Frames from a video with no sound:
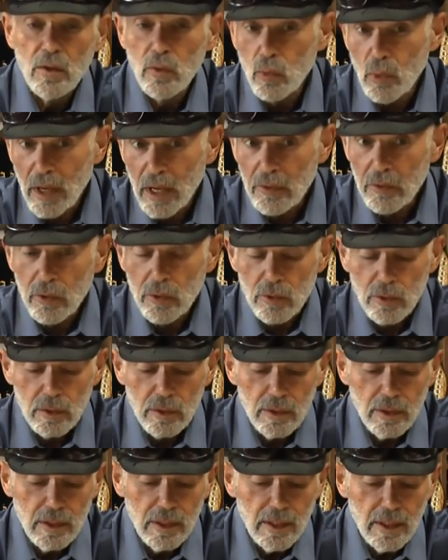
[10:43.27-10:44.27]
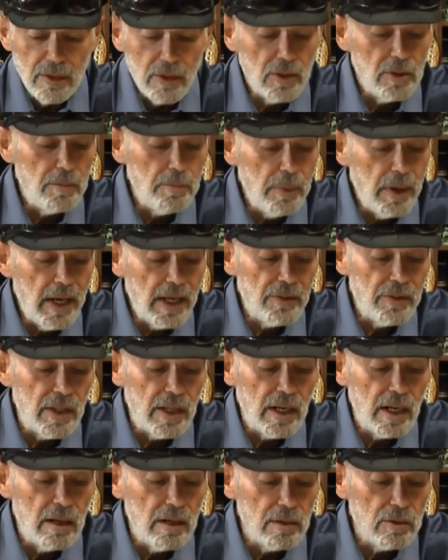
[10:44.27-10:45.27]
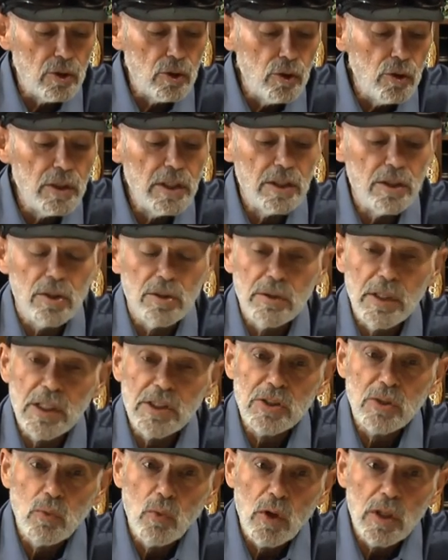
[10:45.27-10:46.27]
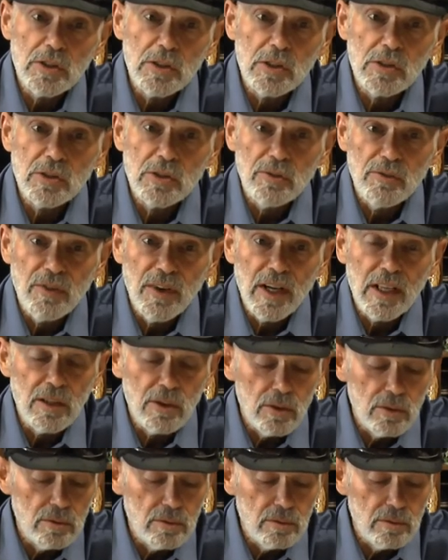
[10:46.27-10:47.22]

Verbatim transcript: rather than the path that our good inclination wants us to follow.